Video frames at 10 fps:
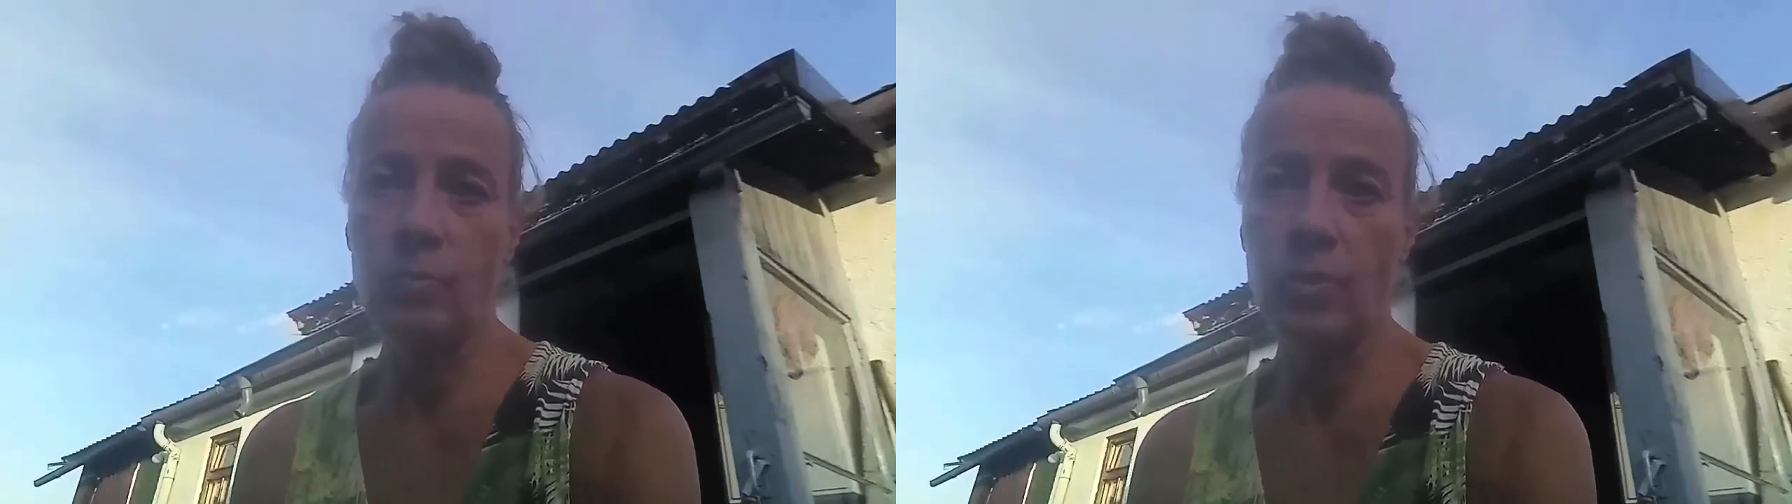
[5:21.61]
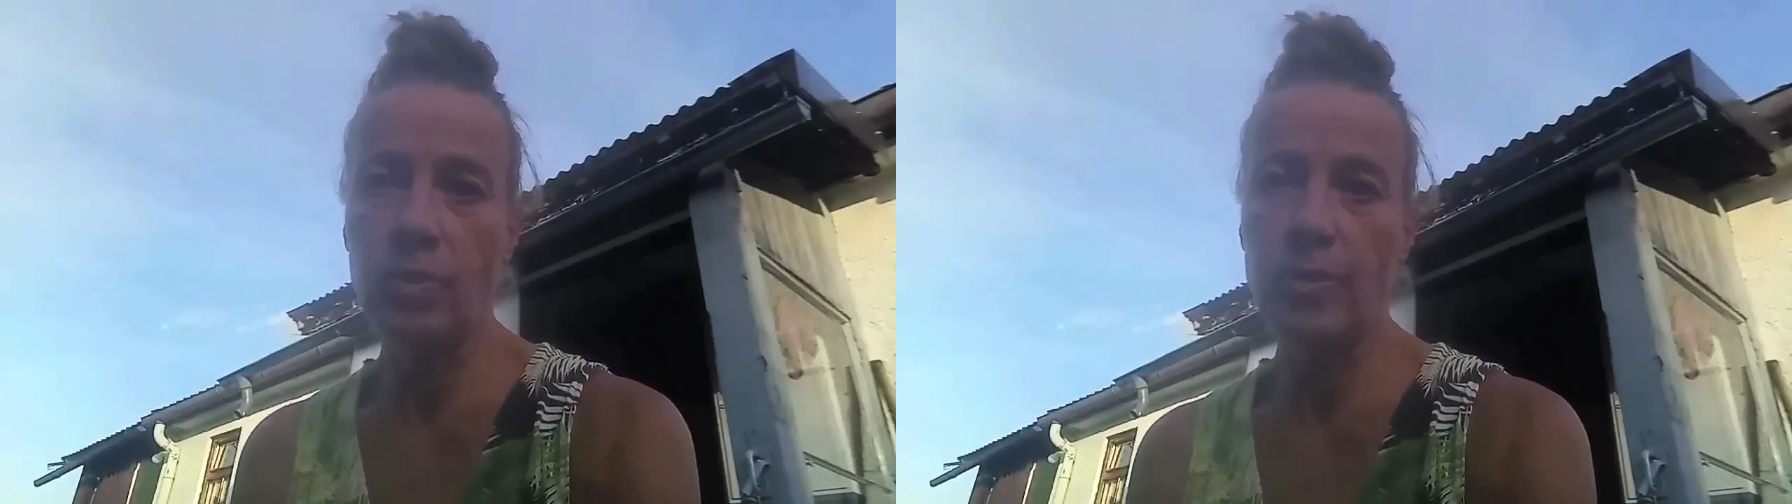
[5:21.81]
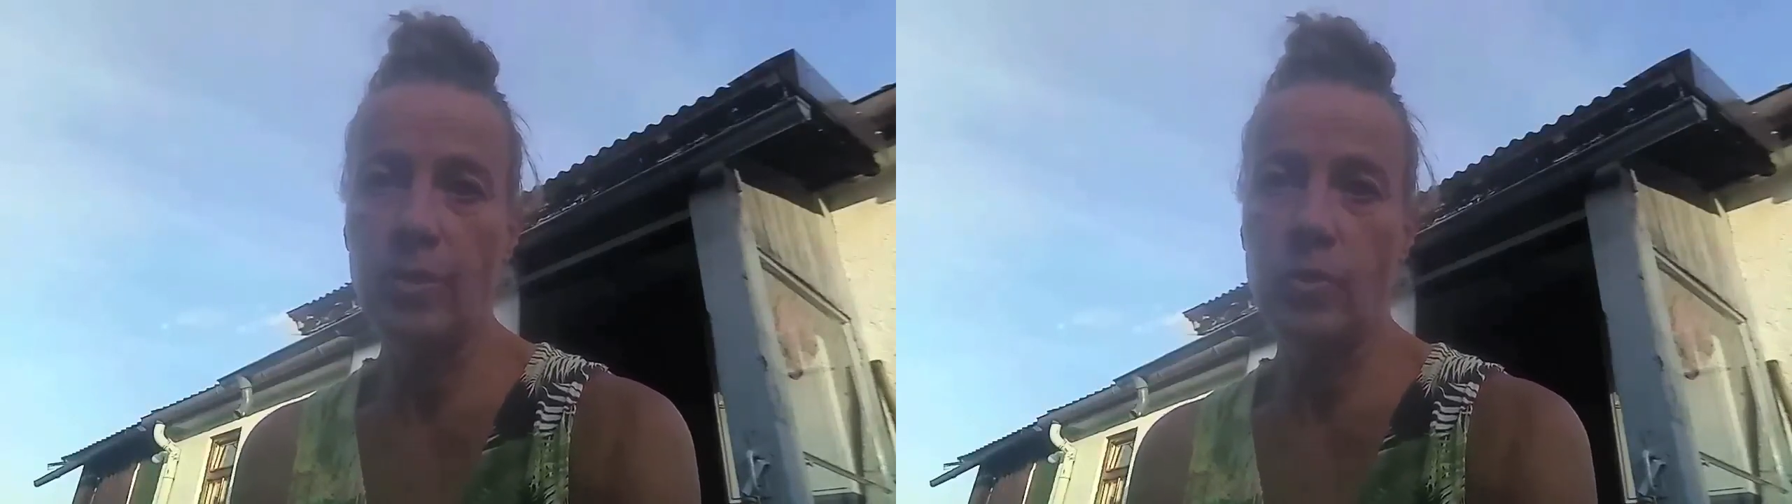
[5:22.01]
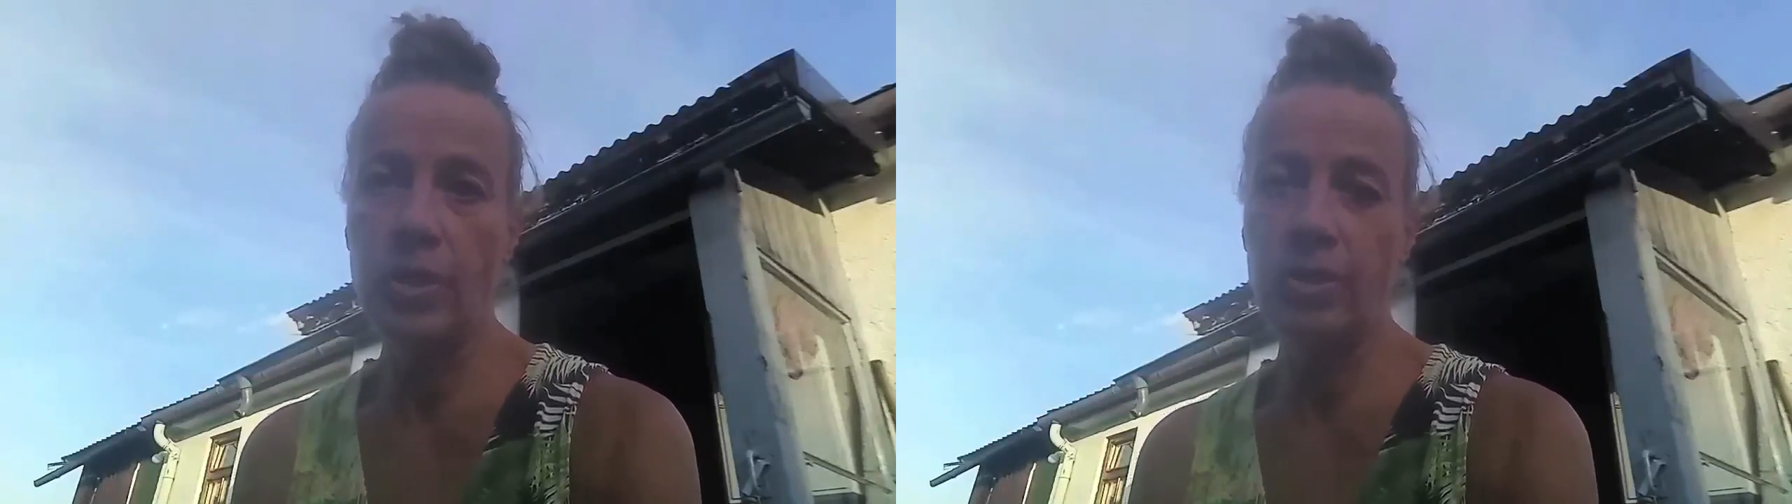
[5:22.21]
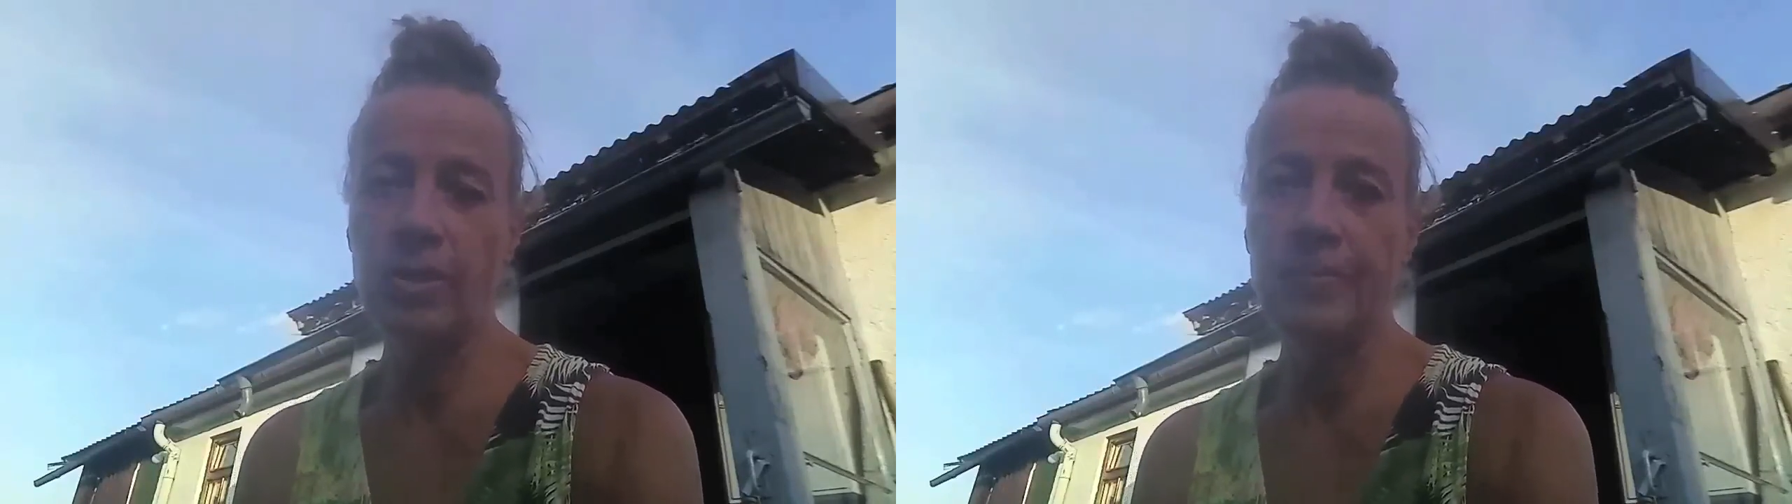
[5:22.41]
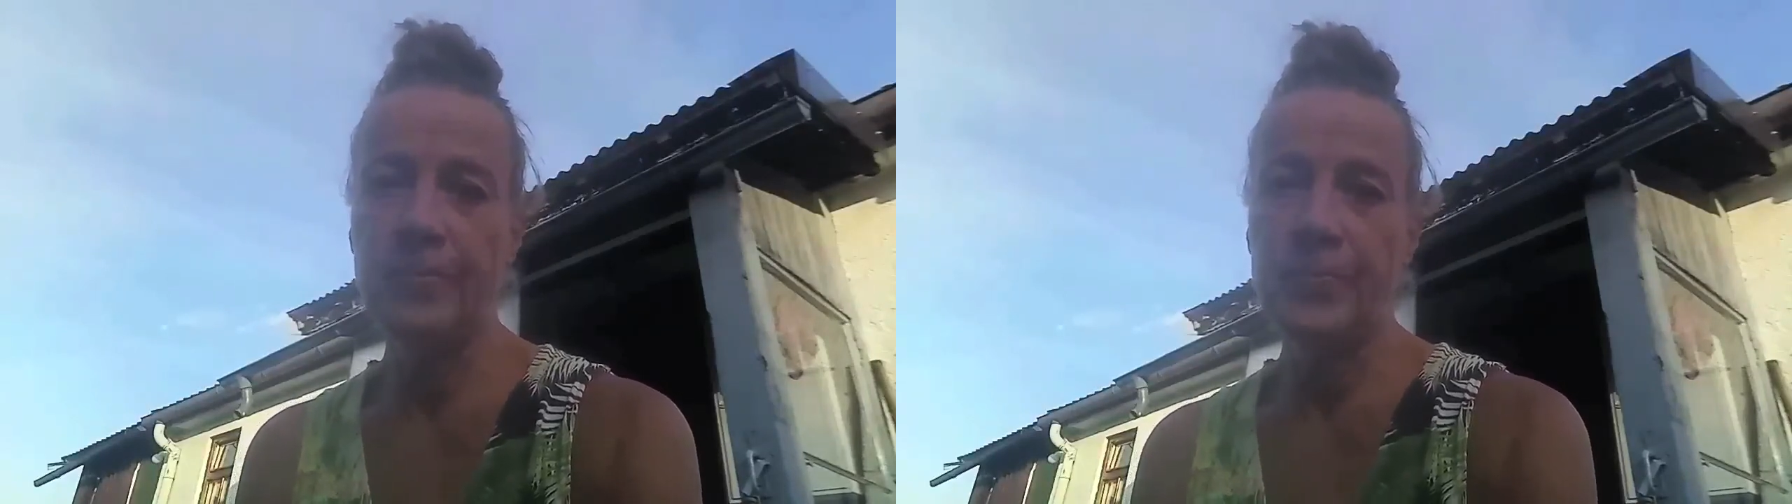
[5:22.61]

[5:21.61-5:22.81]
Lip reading: with my work